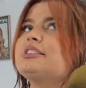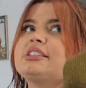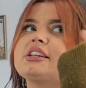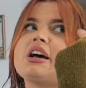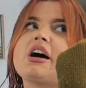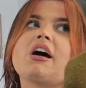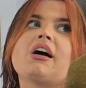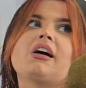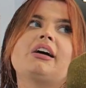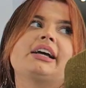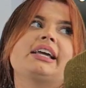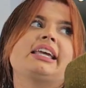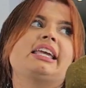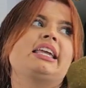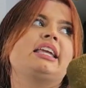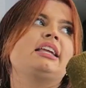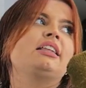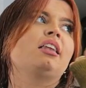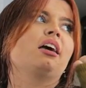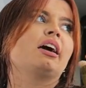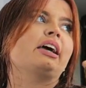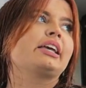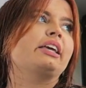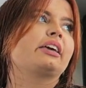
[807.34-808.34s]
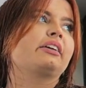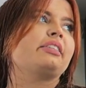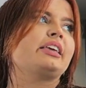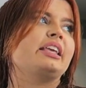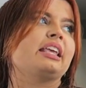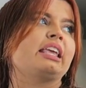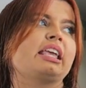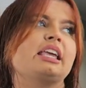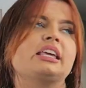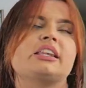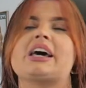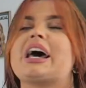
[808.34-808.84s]
dye like
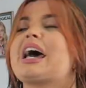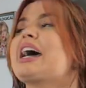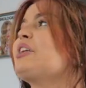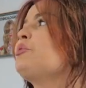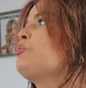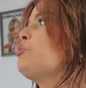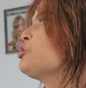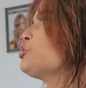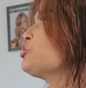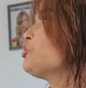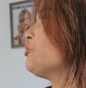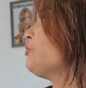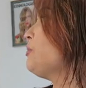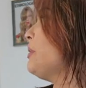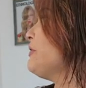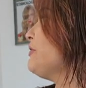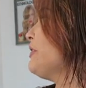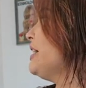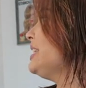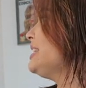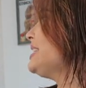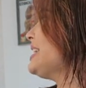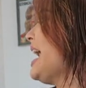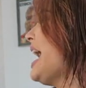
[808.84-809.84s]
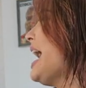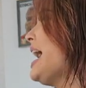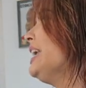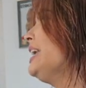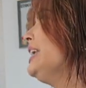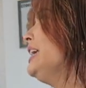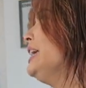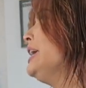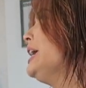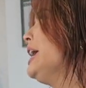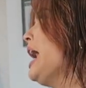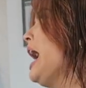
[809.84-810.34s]
thingy, and I hadn't washed off my fake
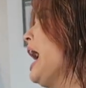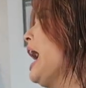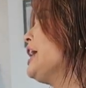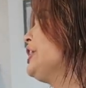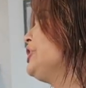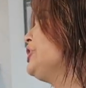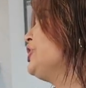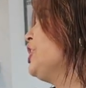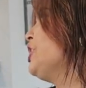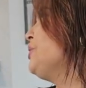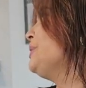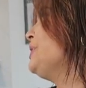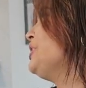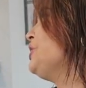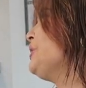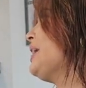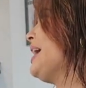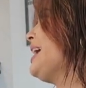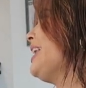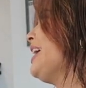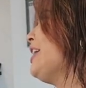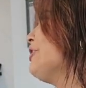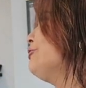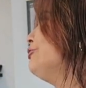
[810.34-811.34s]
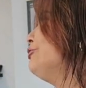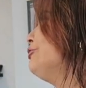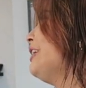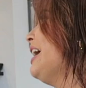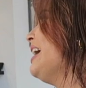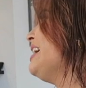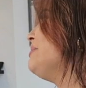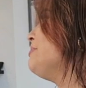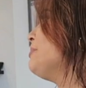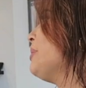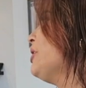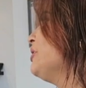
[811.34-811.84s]
tan, right. And you know when you get like
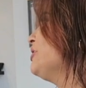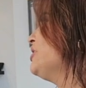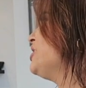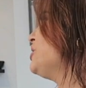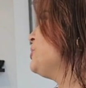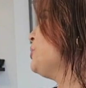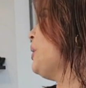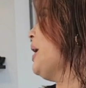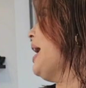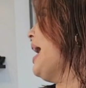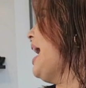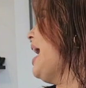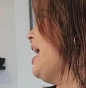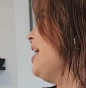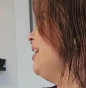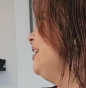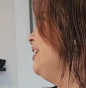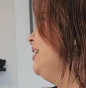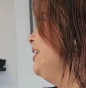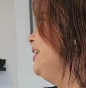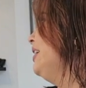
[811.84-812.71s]
rainbow sweat.